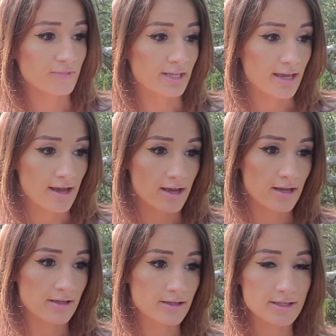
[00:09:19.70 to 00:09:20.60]

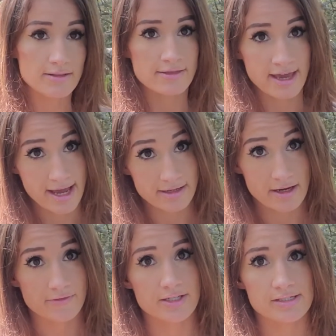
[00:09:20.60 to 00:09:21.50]
that
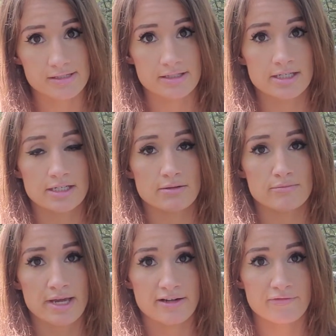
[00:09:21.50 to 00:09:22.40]
obviously
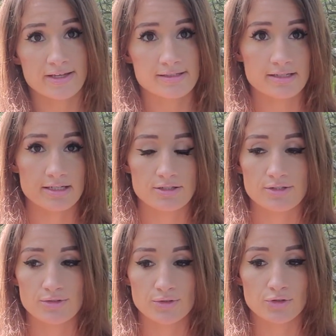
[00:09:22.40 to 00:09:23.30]
manifested
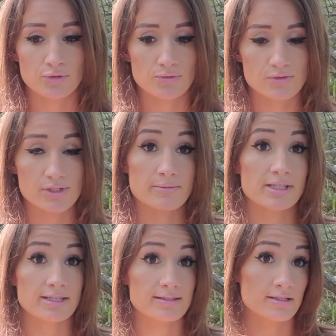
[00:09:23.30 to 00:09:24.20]
into something
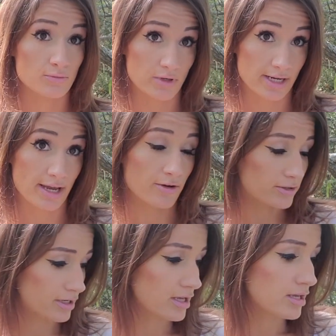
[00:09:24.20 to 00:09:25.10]
that didn't work out.
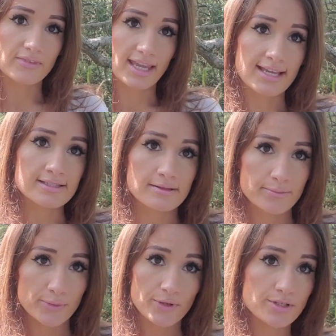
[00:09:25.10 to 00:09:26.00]
It's
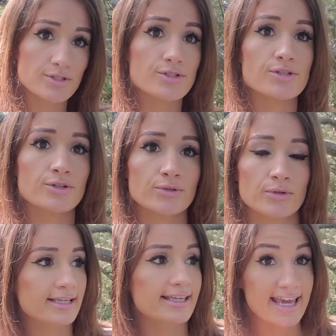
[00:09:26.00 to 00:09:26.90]
important to
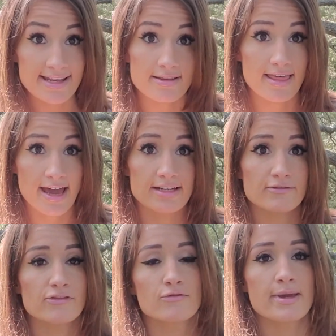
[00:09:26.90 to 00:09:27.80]
get that
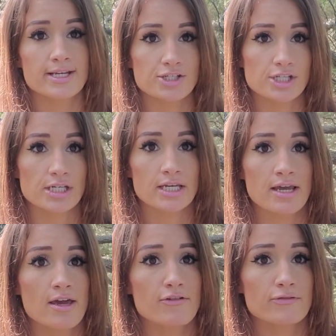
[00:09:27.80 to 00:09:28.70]
information
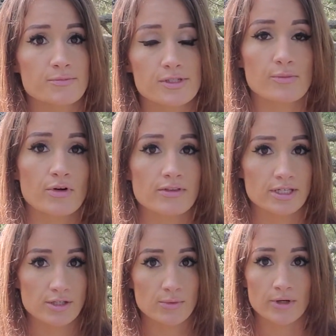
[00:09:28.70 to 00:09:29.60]
from someone that
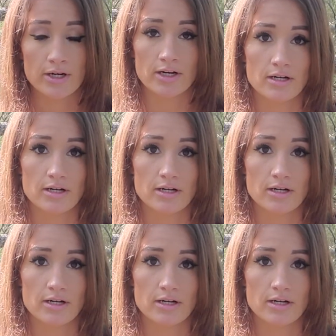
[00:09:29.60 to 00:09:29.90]
you're